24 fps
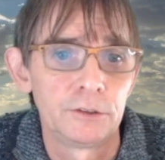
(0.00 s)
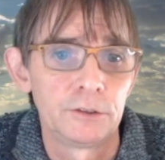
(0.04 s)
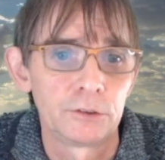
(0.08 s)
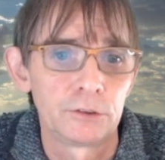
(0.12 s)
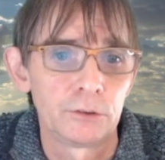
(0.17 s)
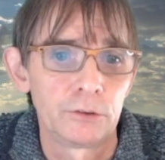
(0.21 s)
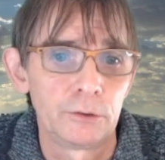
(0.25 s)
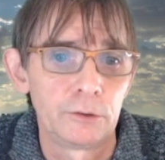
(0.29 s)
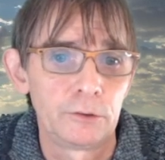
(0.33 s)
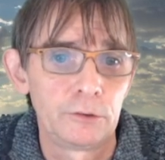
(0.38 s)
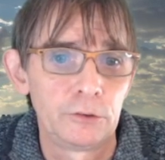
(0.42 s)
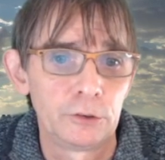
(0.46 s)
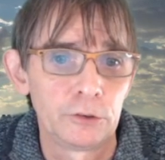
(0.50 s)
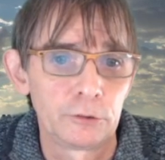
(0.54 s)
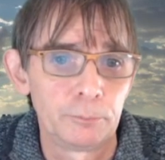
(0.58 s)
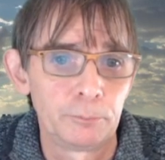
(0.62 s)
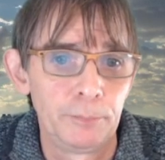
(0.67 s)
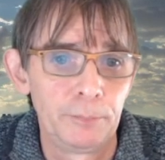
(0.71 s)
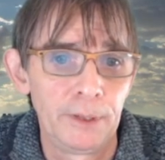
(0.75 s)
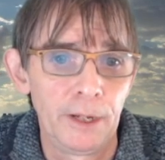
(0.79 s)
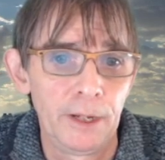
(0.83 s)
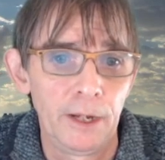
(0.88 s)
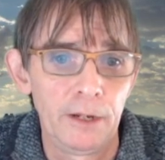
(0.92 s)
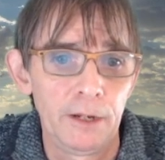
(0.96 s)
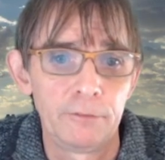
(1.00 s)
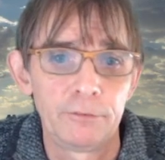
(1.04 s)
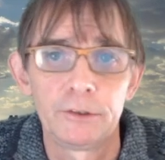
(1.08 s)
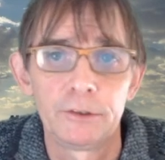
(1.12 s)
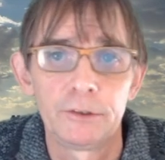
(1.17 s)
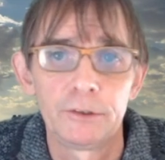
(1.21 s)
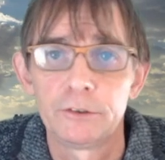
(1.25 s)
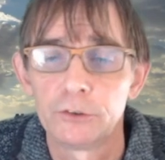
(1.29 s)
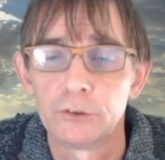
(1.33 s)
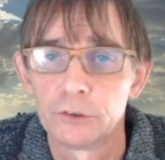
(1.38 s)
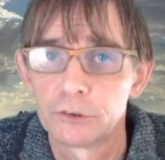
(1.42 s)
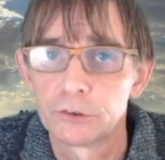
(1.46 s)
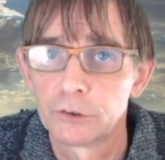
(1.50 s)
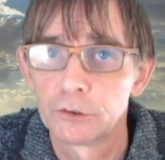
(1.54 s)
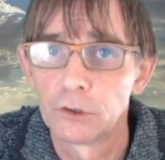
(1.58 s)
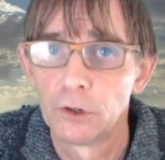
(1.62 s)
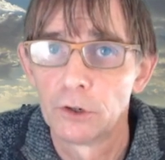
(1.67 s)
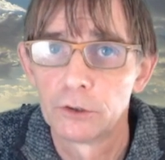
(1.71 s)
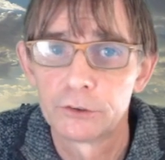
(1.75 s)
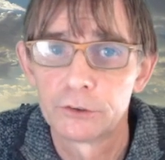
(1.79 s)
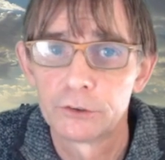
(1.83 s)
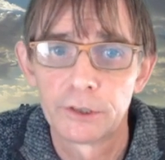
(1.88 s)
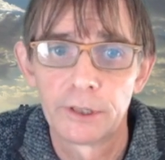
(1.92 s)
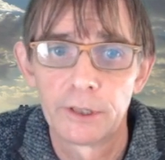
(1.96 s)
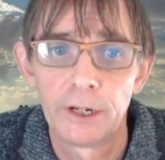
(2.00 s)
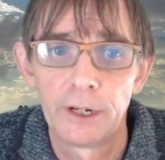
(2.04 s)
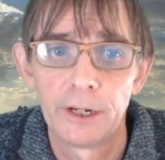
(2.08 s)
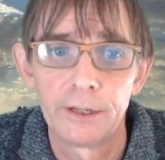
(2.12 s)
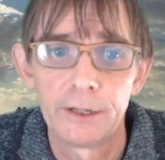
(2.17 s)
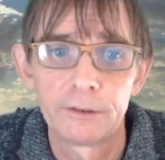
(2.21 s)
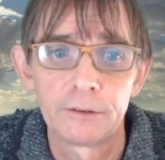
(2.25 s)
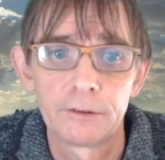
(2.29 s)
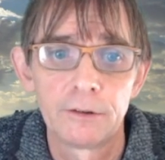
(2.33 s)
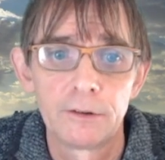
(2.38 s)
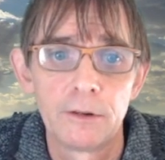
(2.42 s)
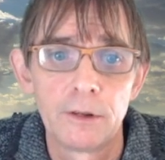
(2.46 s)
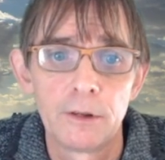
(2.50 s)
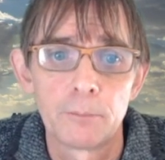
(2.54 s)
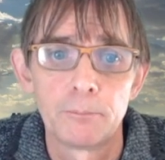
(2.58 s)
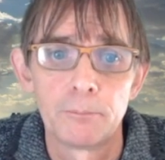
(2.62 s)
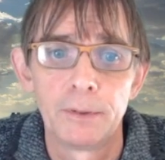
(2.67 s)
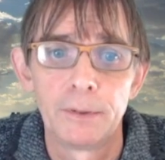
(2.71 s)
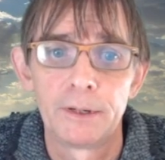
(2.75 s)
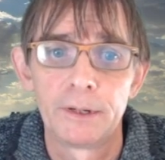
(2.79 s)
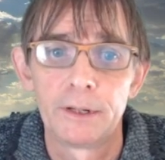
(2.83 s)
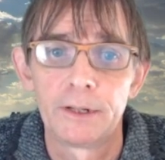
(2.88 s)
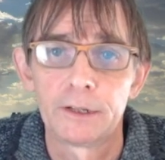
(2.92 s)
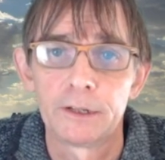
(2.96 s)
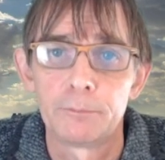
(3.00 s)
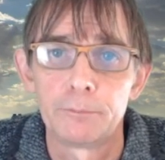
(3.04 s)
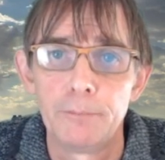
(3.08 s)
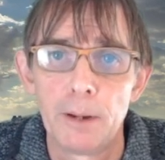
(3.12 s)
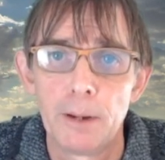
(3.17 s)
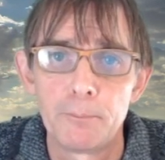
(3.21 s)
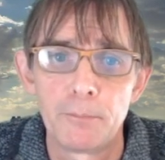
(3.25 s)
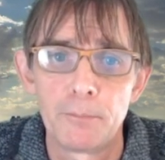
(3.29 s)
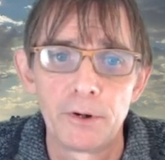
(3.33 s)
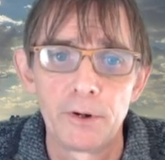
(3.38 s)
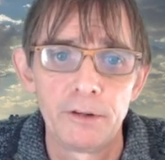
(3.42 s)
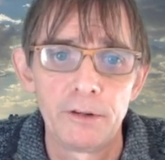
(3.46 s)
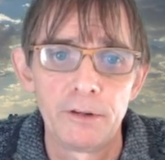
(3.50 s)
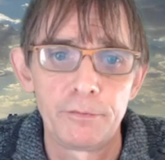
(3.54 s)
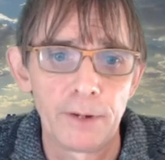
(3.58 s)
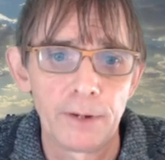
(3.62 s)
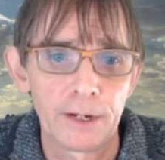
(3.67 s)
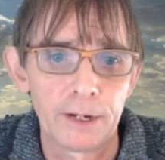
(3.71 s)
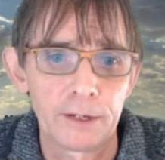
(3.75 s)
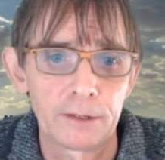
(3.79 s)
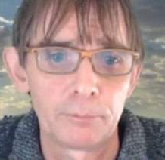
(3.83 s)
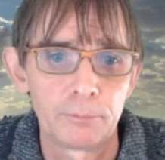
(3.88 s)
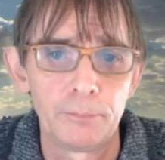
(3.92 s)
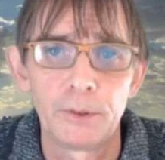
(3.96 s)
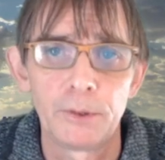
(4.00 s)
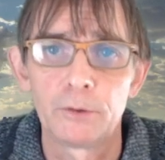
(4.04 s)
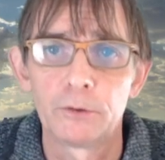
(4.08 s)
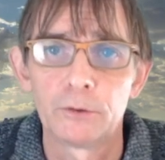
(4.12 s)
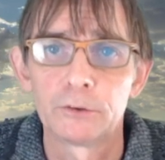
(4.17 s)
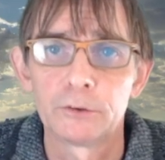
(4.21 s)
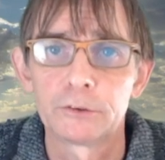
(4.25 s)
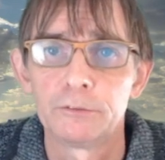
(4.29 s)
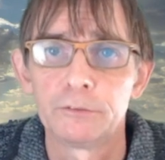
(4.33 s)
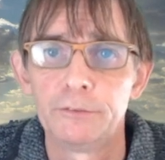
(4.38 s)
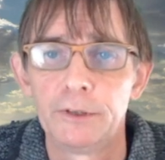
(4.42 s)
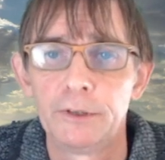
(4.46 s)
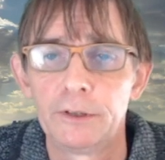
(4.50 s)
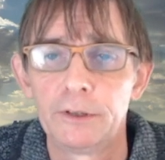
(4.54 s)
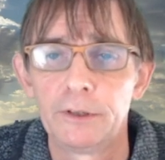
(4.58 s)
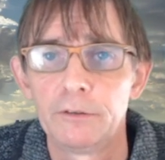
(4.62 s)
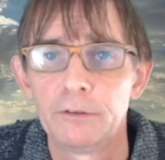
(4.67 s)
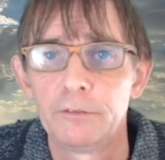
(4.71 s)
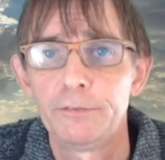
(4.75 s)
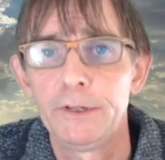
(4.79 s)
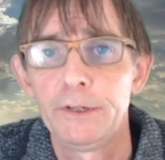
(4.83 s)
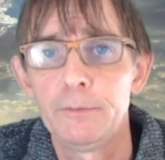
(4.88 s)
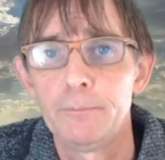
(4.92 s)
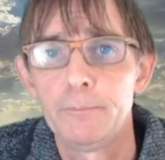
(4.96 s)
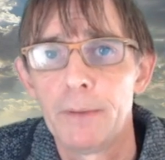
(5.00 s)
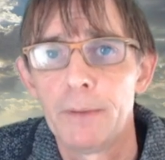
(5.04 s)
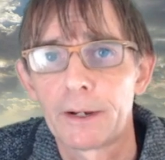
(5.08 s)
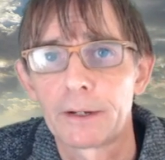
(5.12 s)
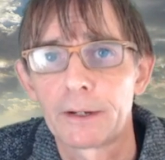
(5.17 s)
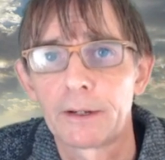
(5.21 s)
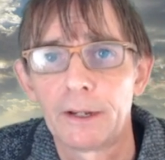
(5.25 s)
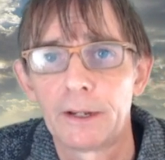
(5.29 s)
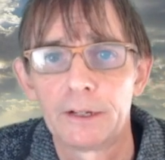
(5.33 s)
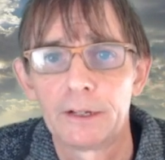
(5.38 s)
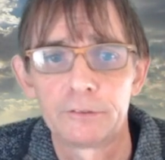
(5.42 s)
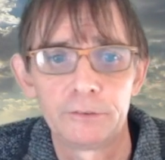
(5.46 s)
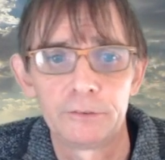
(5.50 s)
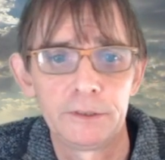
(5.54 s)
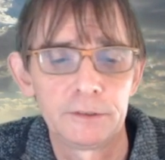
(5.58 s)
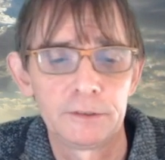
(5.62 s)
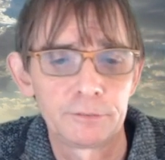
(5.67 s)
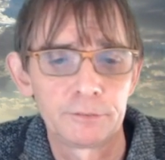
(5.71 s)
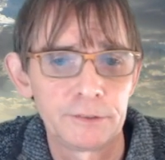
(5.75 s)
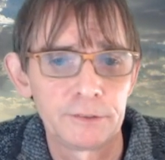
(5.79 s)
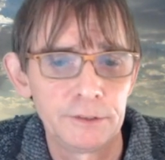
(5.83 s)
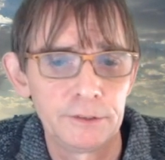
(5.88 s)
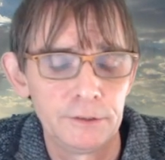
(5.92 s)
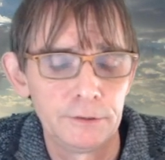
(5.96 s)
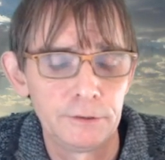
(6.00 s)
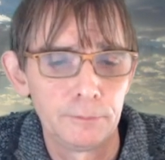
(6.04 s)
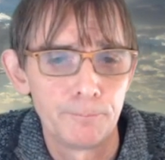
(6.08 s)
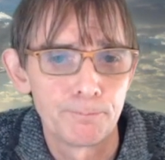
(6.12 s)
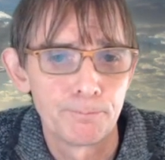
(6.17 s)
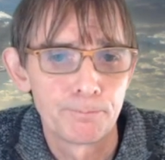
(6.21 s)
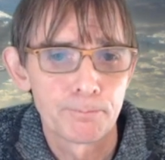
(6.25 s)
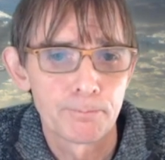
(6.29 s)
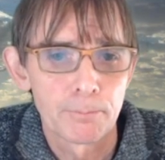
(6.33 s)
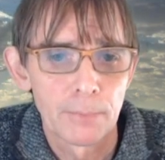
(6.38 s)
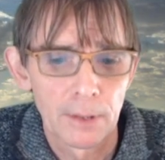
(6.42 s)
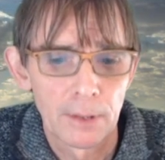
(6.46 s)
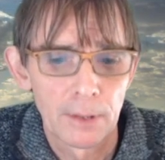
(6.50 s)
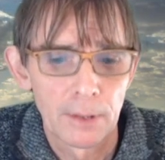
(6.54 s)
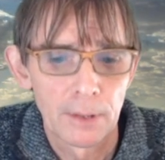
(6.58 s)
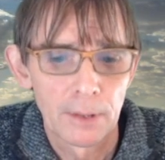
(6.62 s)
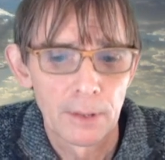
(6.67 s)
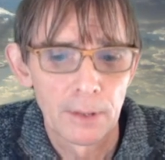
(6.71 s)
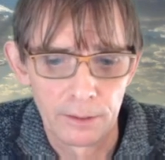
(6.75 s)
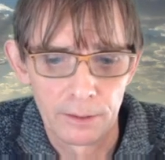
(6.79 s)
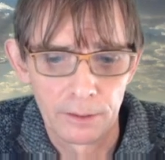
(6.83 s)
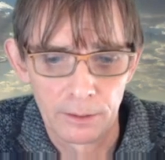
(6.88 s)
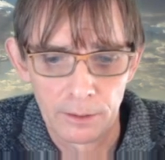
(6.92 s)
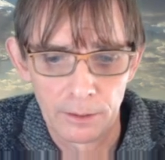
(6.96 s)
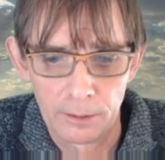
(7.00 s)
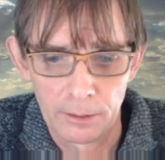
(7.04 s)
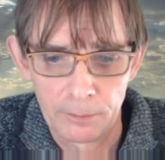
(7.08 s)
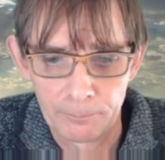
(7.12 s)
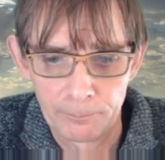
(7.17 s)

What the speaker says: So it just behaves, it's just a logic gate, but it has memory effect because of the feedback, as we have seen in